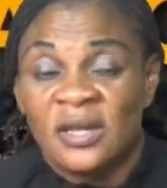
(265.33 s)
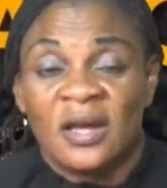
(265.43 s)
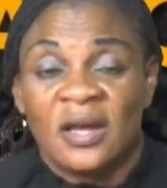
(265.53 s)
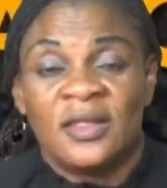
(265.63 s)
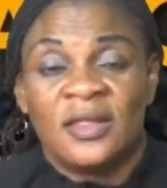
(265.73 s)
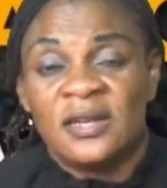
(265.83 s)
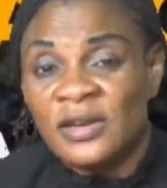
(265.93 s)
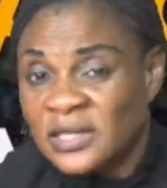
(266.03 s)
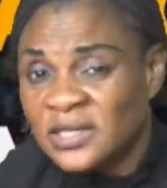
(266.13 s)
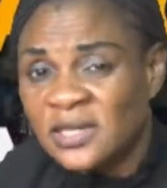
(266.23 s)
uh, that they're
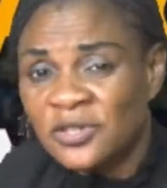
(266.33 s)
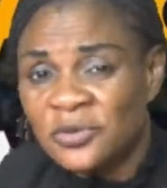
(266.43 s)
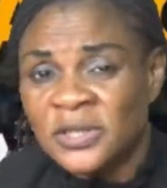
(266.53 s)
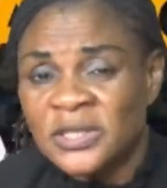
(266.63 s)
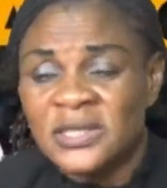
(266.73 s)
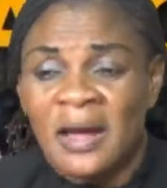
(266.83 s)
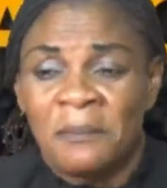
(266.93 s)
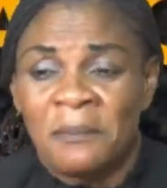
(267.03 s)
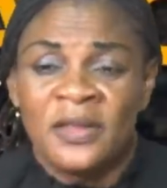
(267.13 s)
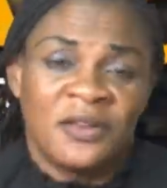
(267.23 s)
listening to what is
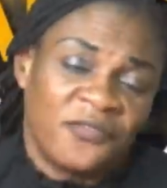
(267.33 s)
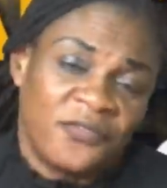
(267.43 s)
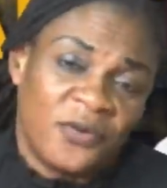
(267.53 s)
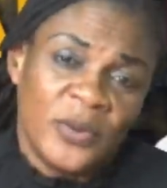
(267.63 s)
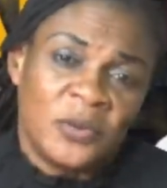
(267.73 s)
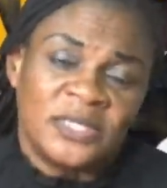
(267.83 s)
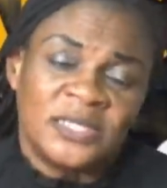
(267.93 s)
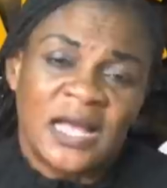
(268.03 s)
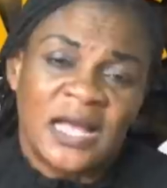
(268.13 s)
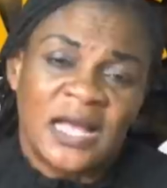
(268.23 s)
happening, they're following what
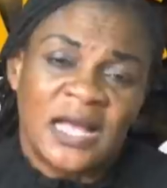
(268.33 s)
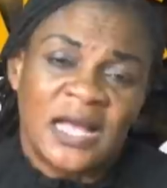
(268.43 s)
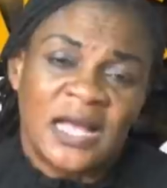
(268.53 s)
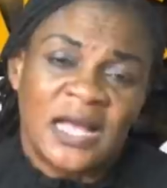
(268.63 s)
is happening,